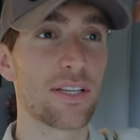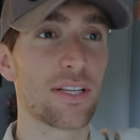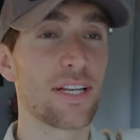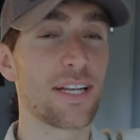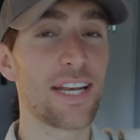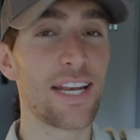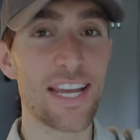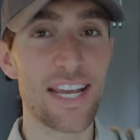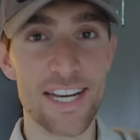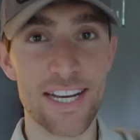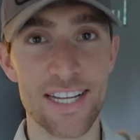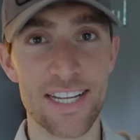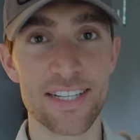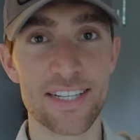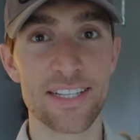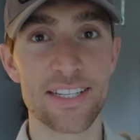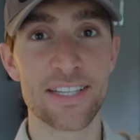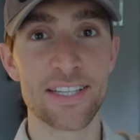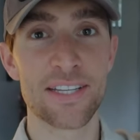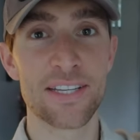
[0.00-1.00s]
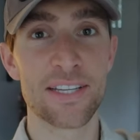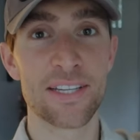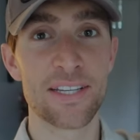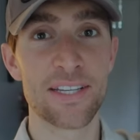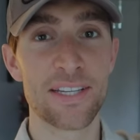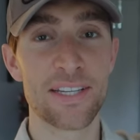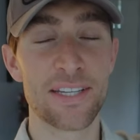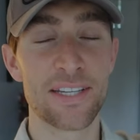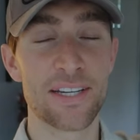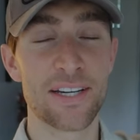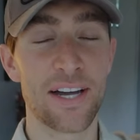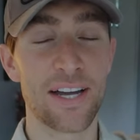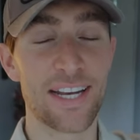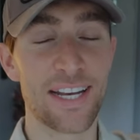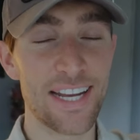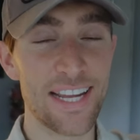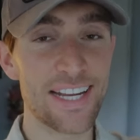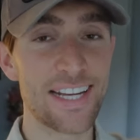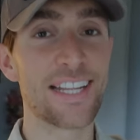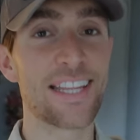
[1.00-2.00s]
needed. I
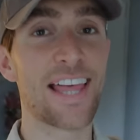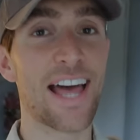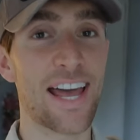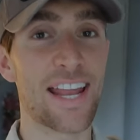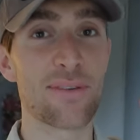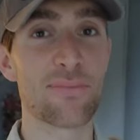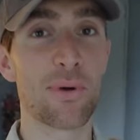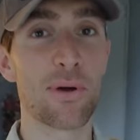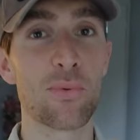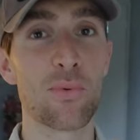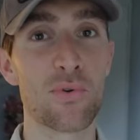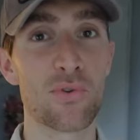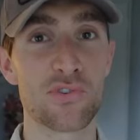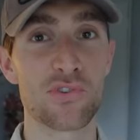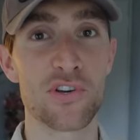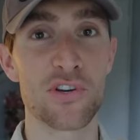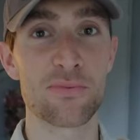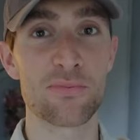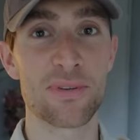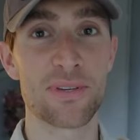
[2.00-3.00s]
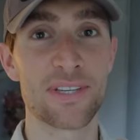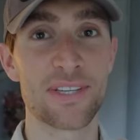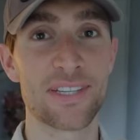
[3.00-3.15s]
needed that in my wardrobe,